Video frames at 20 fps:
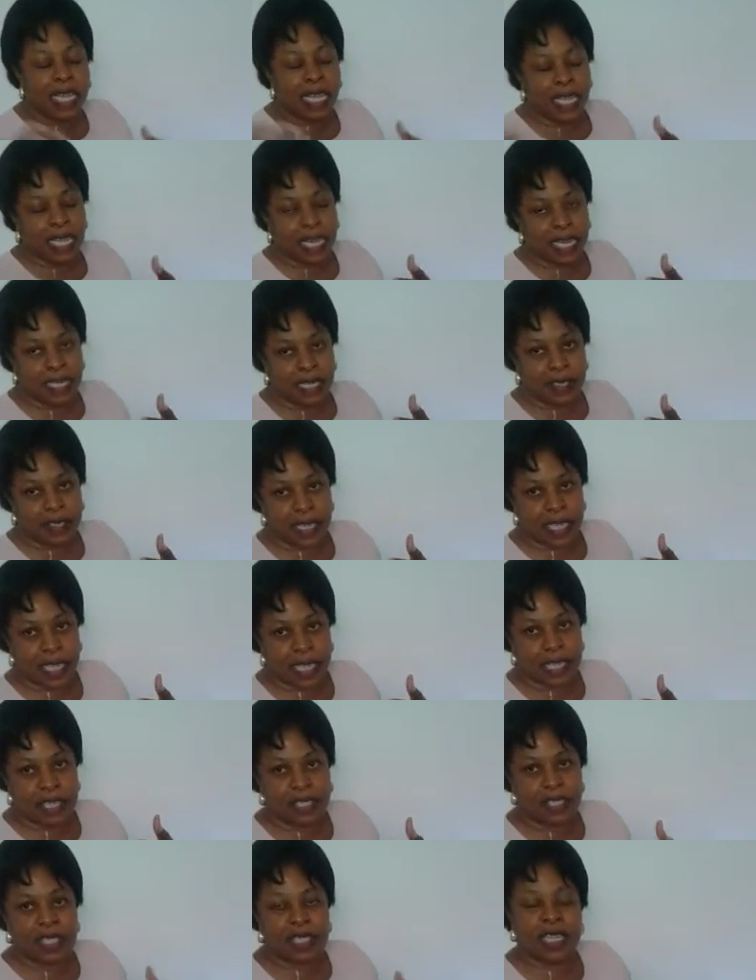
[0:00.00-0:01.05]
in
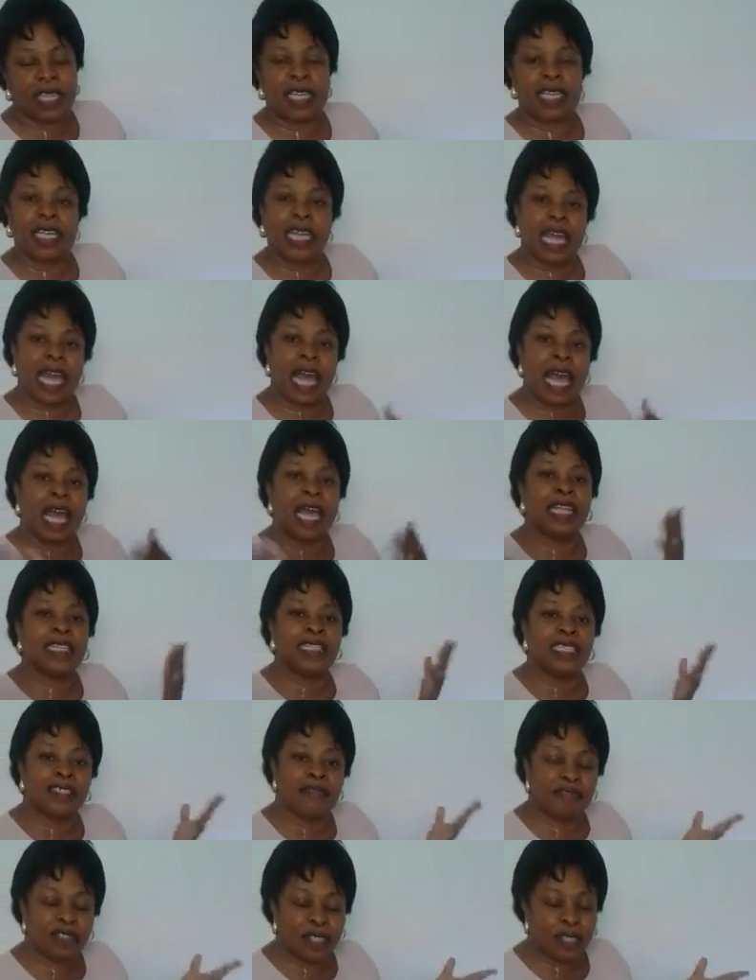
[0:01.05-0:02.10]
education,
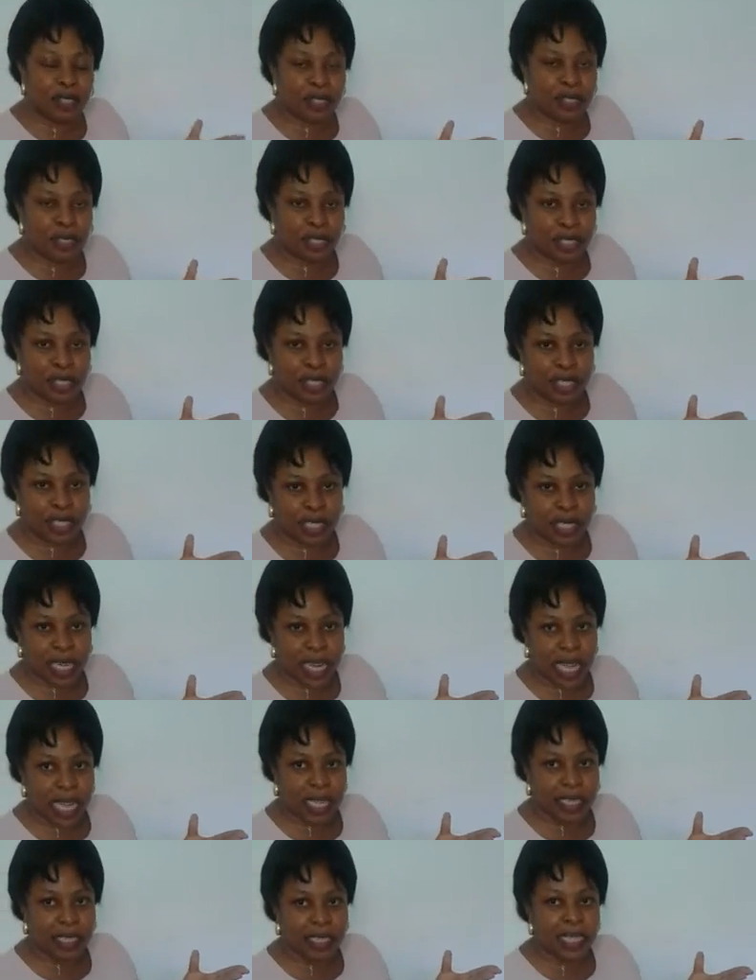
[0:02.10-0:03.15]
and even to
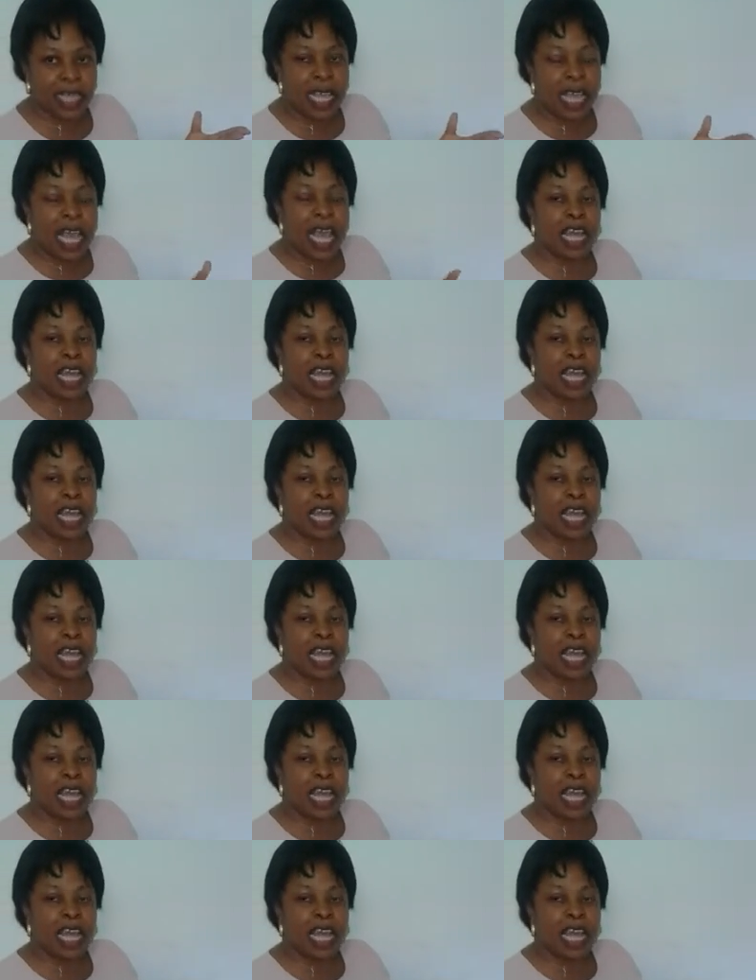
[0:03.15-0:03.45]
socialize.